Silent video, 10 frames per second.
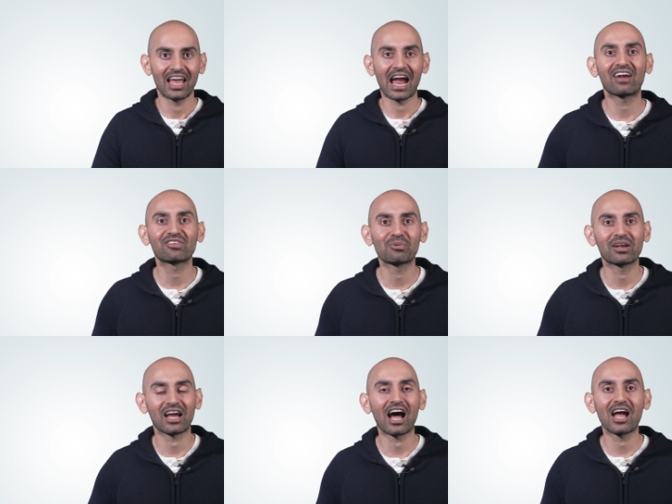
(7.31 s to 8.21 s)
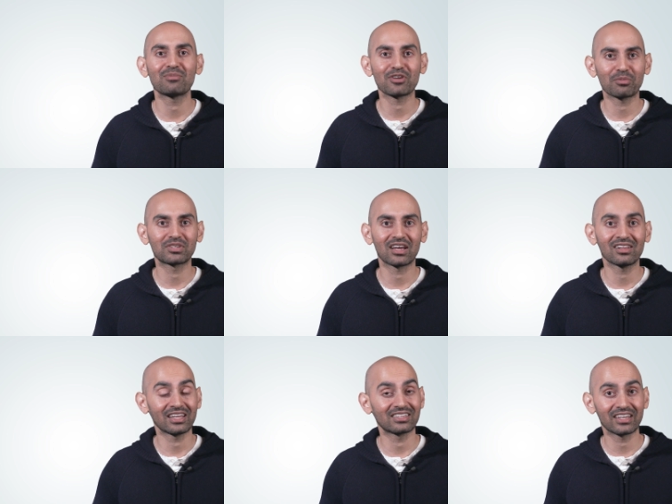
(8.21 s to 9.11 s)
Hi everyone, I'm Neil
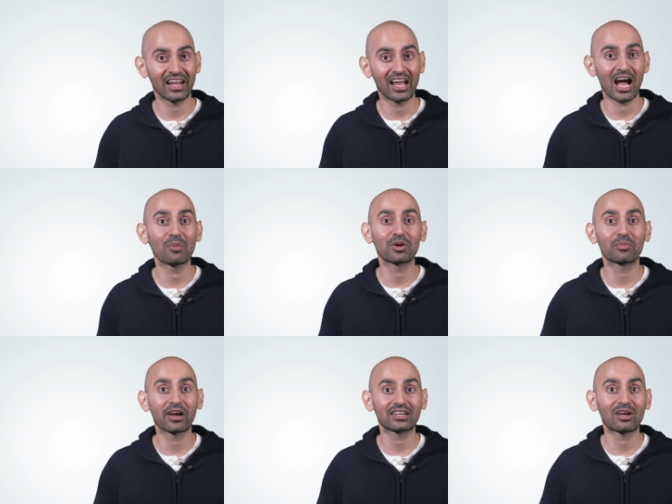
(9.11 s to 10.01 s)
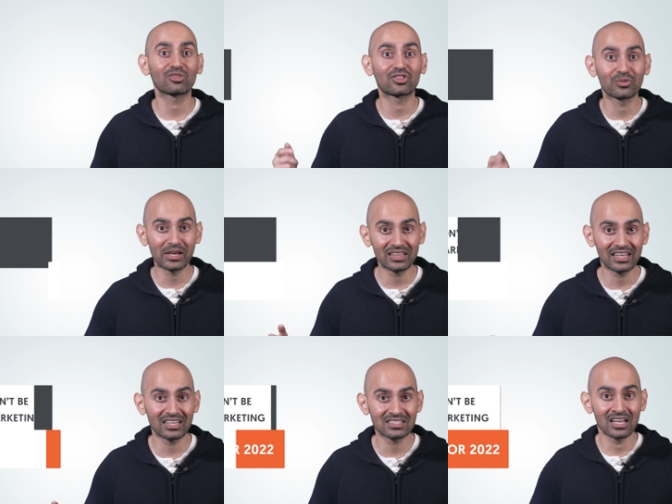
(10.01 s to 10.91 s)
Patel, and today I'm going to break down 3
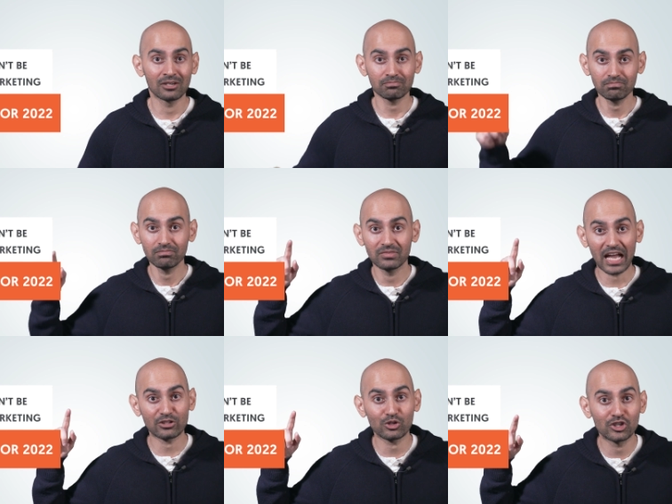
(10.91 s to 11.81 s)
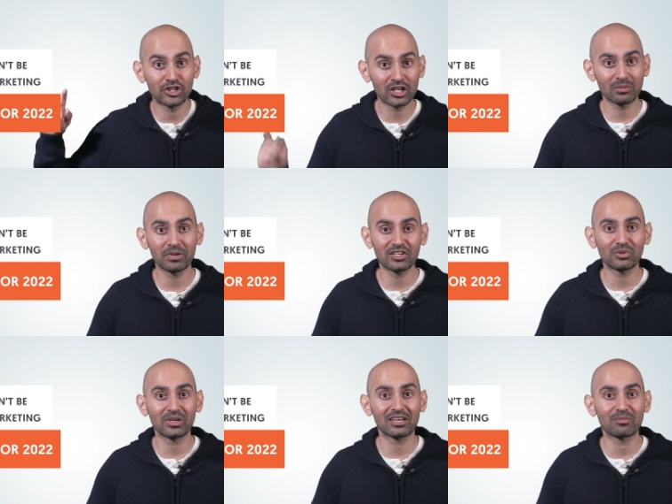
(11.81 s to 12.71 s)
things that you shouldn't be
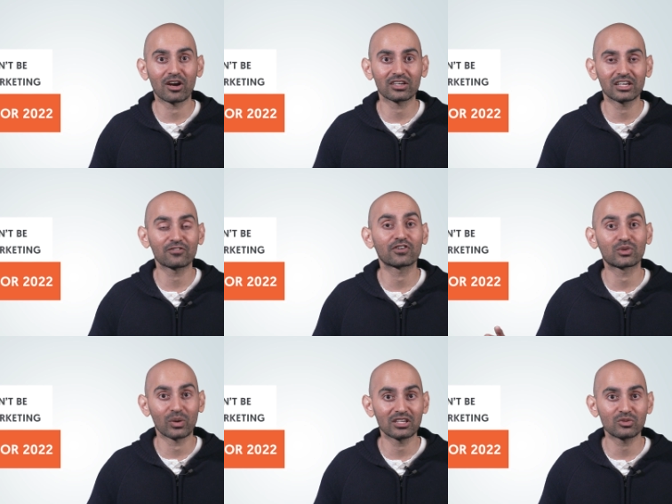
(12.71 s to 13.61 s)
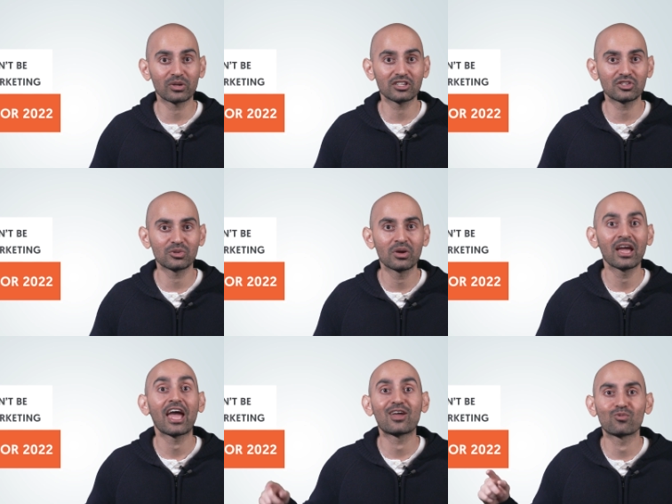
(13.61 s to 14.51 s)
doing in marketing for 2022
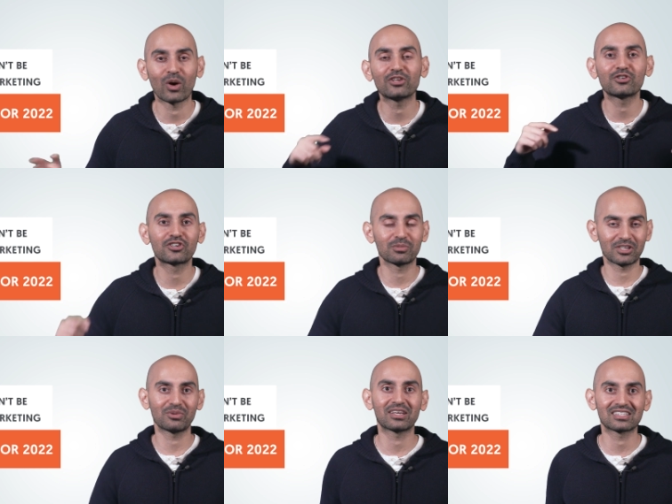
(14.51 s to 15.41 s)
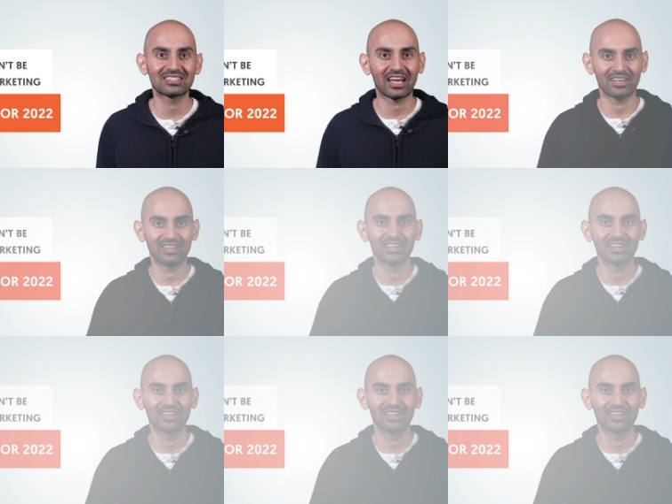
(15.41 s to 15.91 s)
and what you should be doing instead.